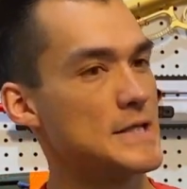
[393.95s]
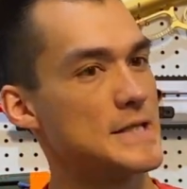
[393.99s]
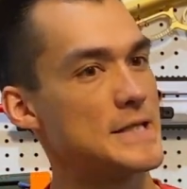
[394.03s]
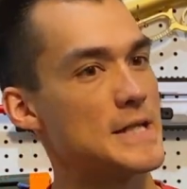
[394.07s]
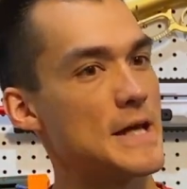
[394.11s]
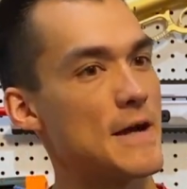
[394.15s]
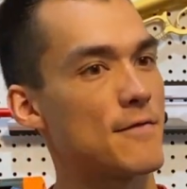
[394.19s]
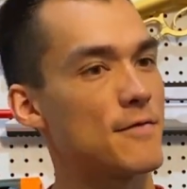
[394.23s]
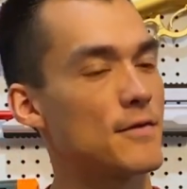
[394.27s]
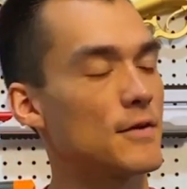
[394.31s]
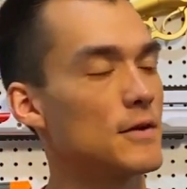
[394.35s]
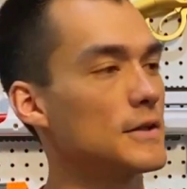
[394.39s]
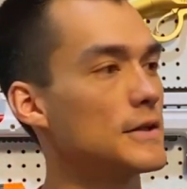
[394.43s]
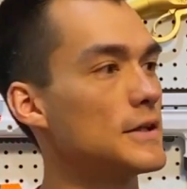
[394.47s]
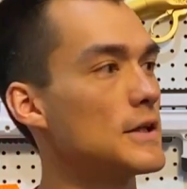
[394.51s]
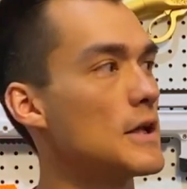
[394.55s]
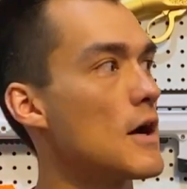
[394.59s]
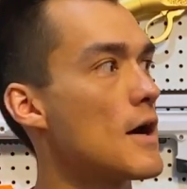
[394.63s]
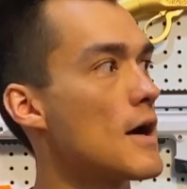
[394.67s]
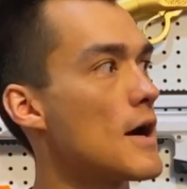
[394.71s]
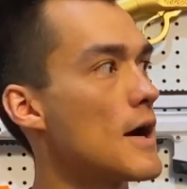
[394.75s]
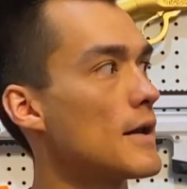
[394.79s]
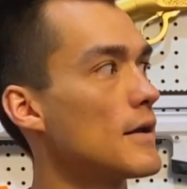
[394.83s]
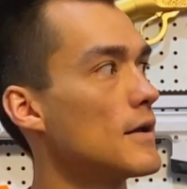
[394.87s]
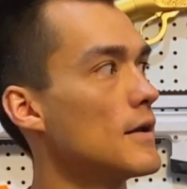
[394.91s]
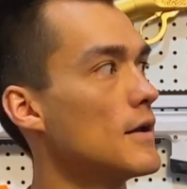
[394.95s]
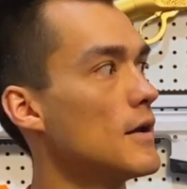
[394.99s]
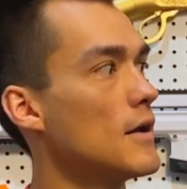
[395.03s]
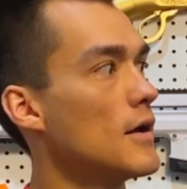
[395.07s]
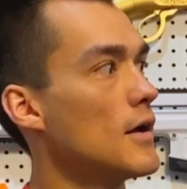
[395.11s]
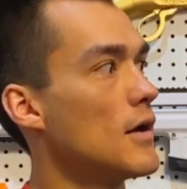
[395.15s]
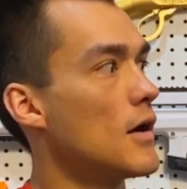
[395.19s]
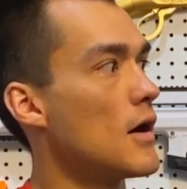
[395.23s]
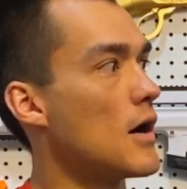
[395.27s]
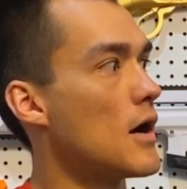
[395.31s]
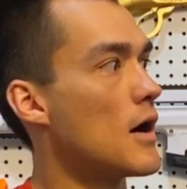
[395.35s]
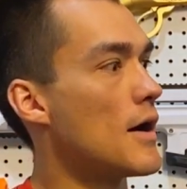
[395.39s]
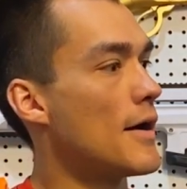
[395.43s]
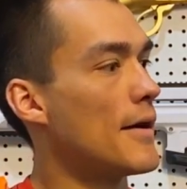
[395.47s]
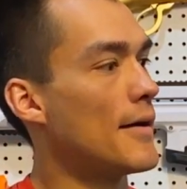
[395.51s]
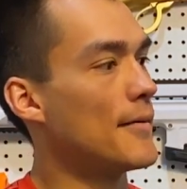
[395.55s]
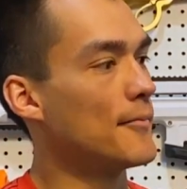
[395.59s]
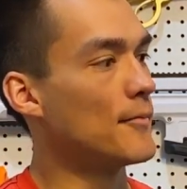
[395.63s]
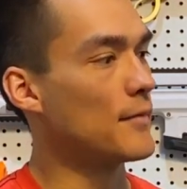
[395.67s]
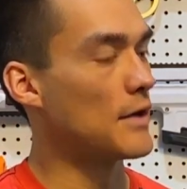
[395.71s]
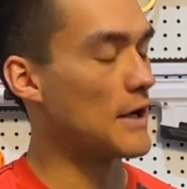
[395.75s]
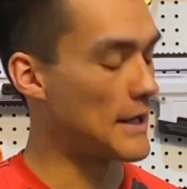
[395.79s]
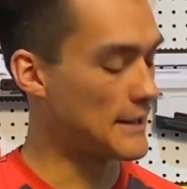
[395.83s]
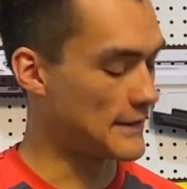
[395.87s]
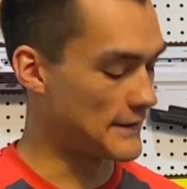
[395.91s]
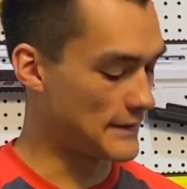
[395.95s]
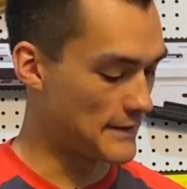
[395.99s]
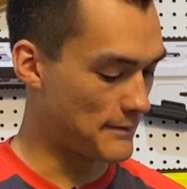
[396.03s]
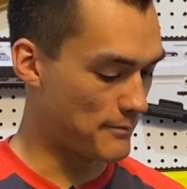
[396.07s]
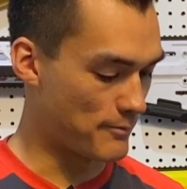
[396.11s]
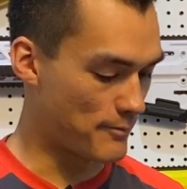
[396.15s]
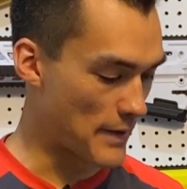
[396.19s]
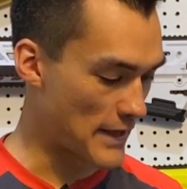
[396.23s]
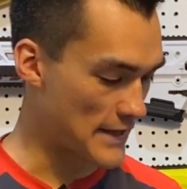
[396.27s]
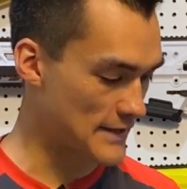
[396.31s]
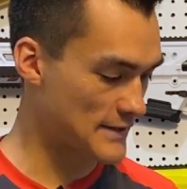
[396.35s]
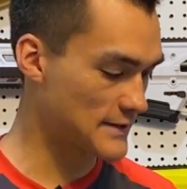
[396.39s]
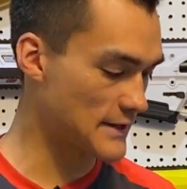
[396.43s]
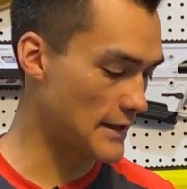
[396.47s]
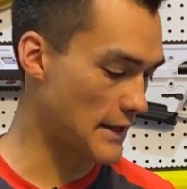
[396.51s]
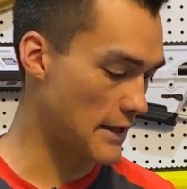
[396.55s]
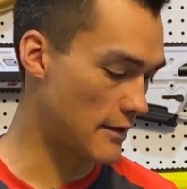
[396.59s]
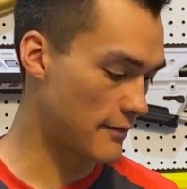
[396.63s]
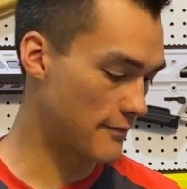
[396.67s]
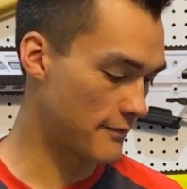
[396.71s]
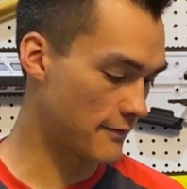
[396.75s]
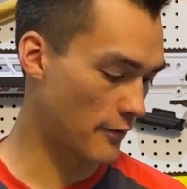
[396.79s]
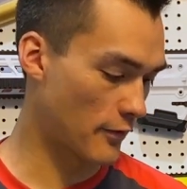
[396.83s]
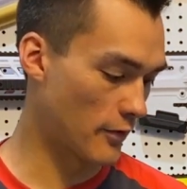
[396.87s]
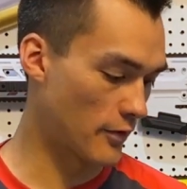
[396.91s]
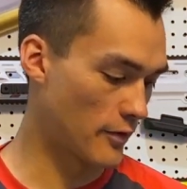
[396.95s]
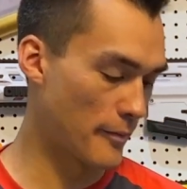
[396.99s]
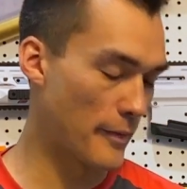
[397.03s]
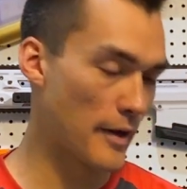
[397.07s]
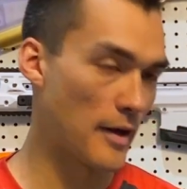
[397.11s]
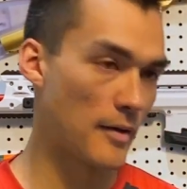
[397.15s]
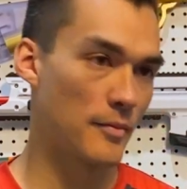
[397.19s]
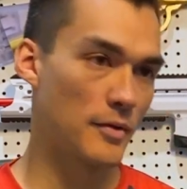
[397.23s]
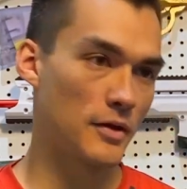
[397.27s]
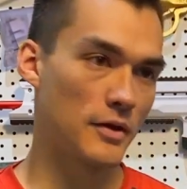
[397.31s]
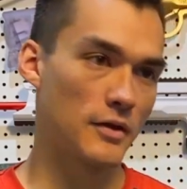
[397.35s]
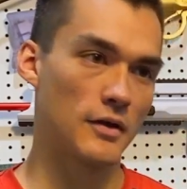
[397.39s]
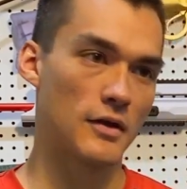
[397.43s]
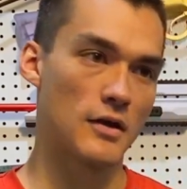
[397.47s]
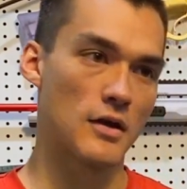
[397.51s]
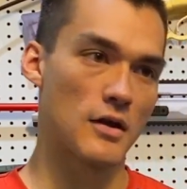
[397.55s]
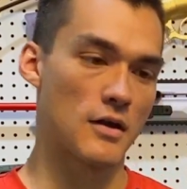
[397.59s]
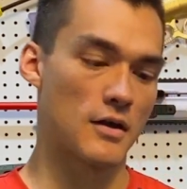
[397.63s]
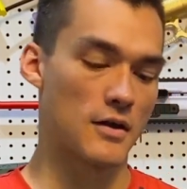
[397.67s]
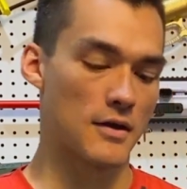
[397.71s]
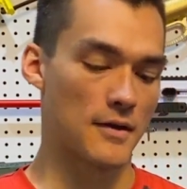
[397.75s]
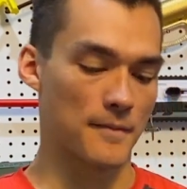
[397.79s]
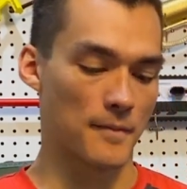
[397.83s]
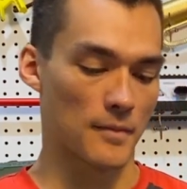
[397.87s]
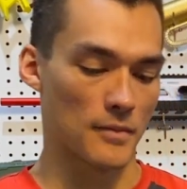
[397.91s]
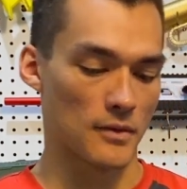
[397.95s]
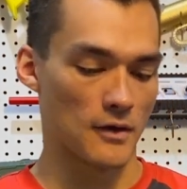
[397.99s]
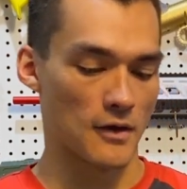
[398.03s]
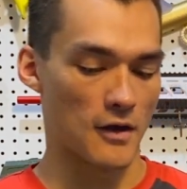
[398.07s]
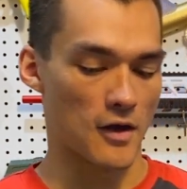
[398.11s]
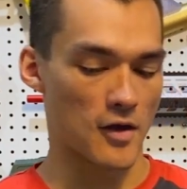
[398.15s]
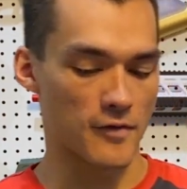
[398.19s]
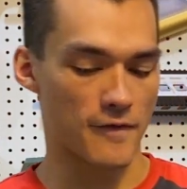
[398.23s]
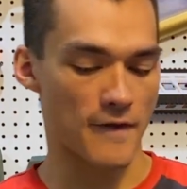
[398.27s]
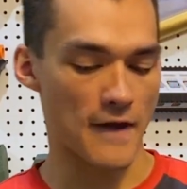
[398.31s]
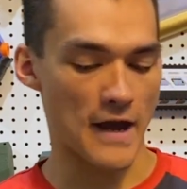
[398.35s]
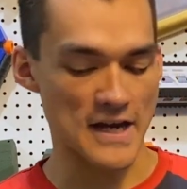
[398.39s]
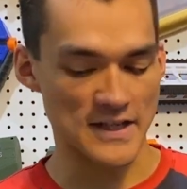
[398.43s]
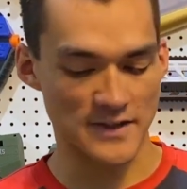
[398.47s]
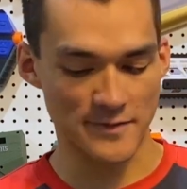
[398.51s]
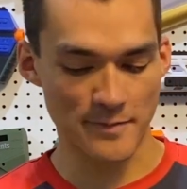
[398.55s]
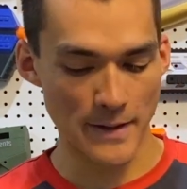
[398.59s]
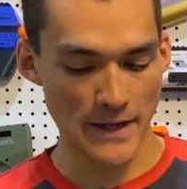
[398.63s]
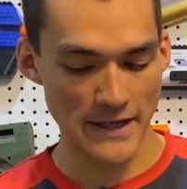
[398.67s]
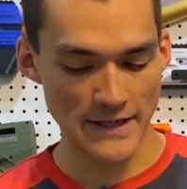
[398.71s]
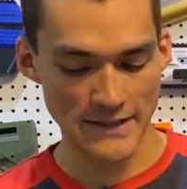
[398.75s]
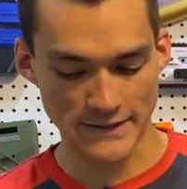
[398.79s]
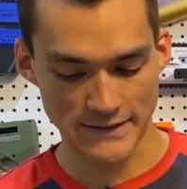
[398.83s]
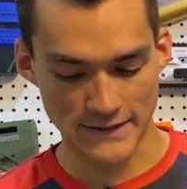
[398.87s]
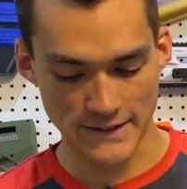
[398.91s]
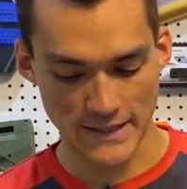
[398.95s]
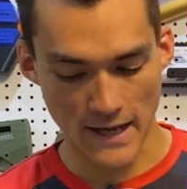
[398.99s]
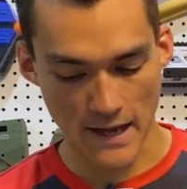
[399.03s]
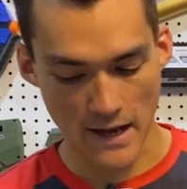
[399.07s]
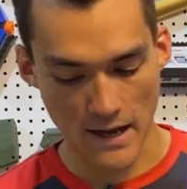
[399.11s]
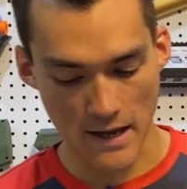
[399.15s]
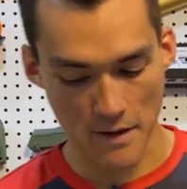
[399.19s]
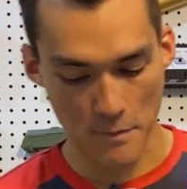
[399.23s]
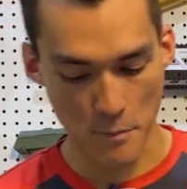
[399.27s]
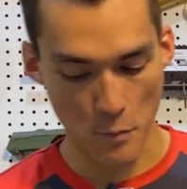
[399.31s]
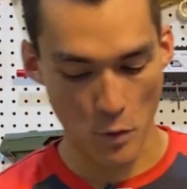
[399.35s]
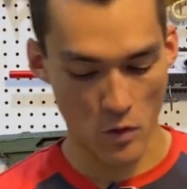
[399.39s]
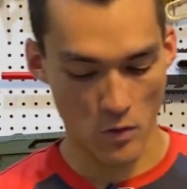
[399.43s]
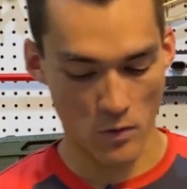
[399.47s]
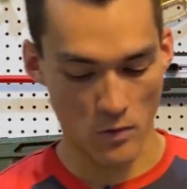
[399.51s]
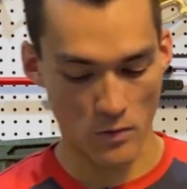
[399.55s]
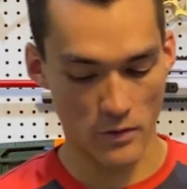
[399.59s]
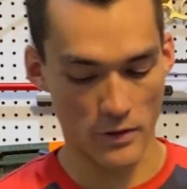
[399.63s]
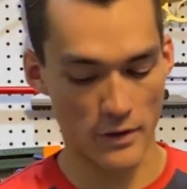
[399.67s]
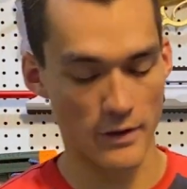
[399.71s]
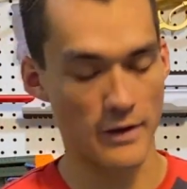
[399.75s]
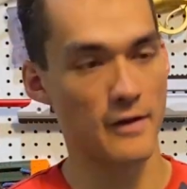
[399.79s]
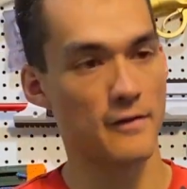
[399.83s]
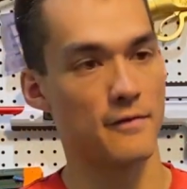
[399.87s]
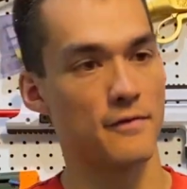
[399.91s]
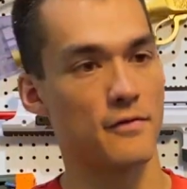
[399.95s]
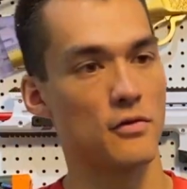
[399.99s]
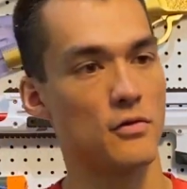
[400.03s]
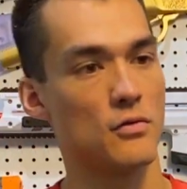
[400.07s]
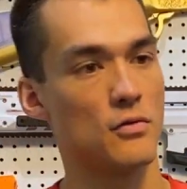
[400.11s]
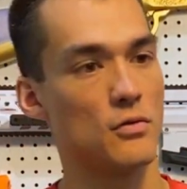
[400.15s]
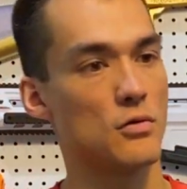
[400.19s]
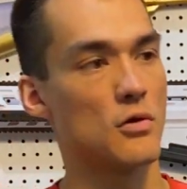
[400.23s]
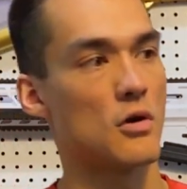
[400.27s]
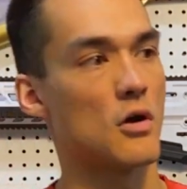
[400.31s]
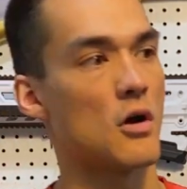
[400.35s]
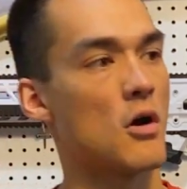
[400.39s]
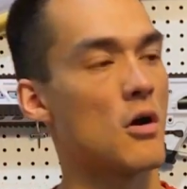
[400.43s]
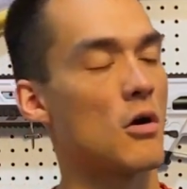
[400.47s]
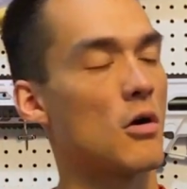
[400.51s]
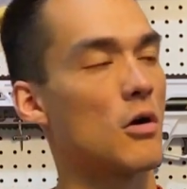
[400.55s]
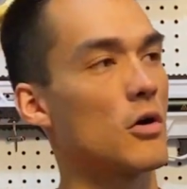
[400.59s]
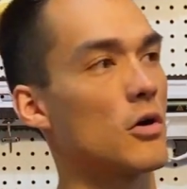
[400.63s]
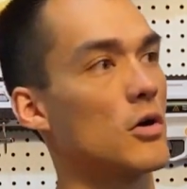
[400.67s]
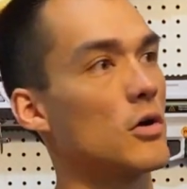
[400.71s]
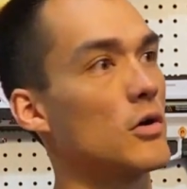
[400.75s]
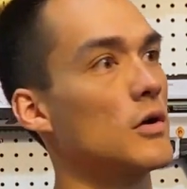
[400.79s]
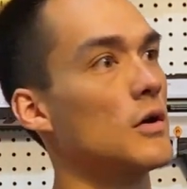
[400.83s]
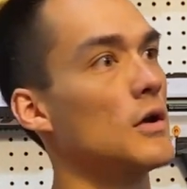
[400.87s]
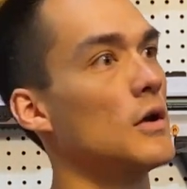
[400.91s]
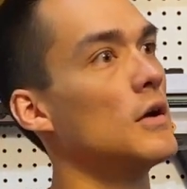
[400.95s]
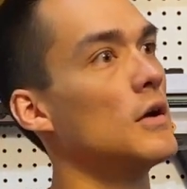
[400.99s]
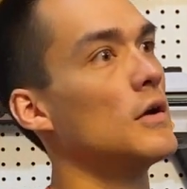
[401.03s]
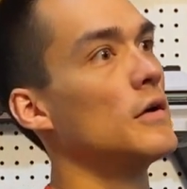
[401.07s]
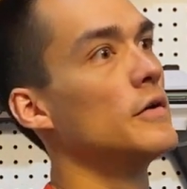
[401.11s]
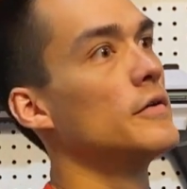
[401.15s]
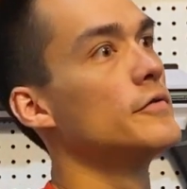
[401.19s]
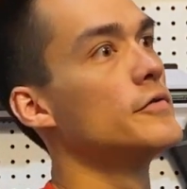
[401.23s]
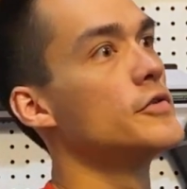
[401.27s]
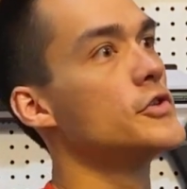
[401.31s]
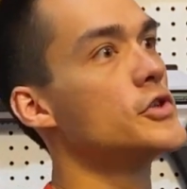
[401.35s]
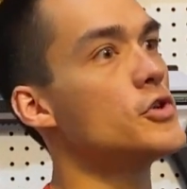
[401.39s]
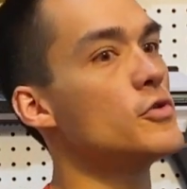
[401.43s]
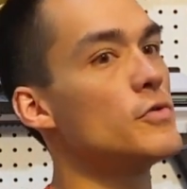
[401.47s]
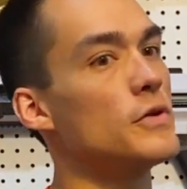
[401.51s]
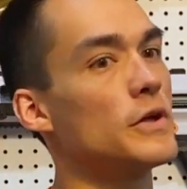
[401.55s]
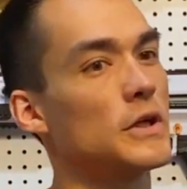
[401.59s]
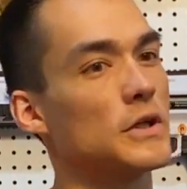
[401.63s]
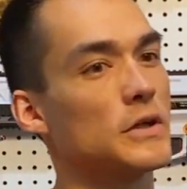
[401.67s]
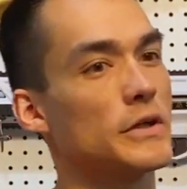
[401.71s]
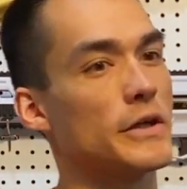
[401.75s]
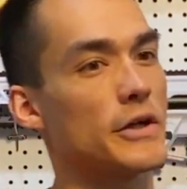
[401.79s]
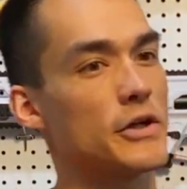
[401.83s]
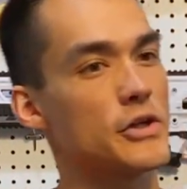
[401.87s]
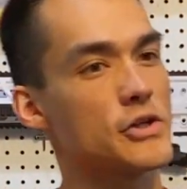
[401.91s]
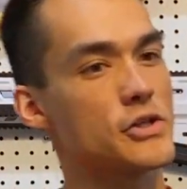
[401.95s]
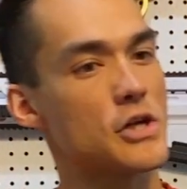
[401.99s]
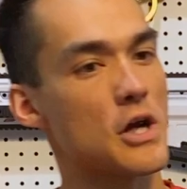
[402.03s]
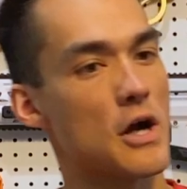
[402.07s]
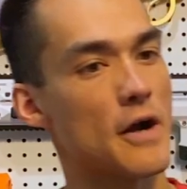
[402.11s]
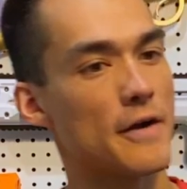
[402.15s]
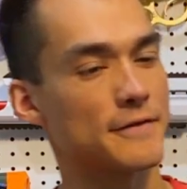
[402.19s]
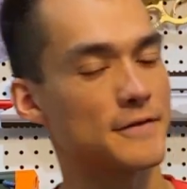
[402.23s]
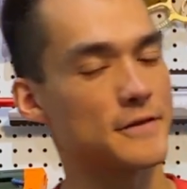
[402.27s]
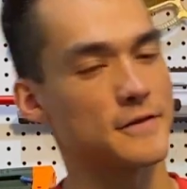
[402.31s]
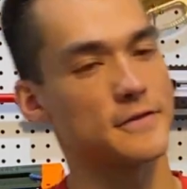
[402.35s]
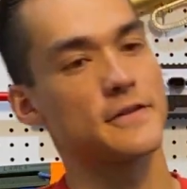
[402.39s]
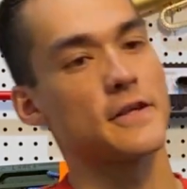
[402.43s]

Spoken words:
definitely not a best setup for maybe a fast-paced game, or if you are shooting a lot of shots.